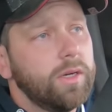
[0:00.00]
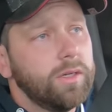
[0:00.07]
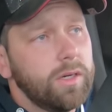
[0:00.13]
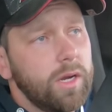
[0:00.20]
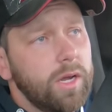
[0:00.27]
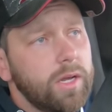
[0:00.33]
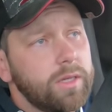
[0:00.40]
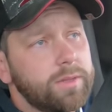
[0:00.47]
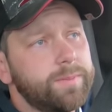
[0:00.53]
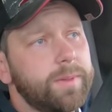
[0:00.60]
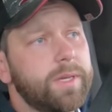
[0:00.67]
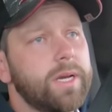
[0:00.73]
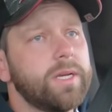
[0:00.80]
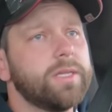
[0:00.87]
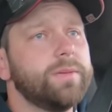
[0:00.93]
Just
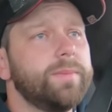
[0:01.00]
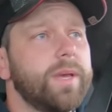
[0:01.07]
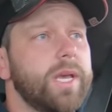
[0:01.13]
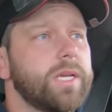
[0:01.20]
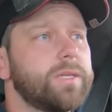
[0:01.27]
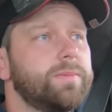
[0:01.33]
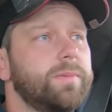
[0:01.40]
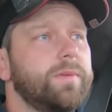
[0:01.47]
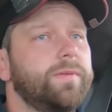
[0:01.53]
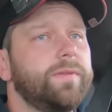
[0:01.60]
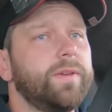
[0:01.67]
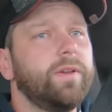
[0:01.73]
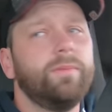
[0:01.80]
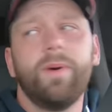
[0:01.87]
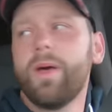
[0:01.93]
because it makes me
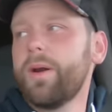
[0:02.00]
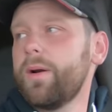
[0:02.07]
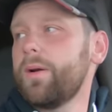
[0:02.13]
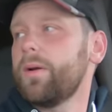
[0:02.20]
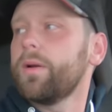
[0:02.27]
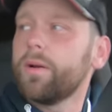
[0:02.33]
feel better.